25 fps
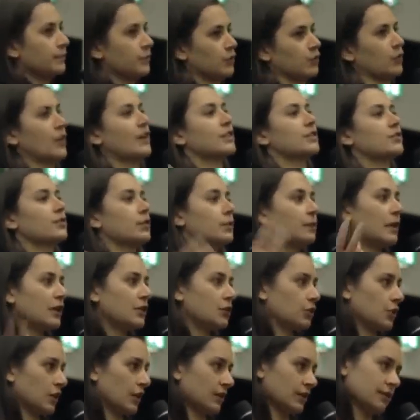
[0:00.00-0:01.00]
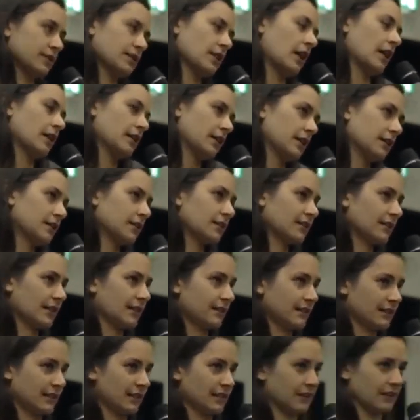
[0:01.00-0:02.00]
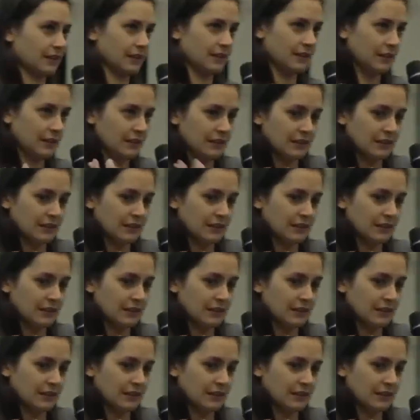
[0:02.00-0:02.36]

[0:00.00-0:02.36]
transformations, not in the sense that the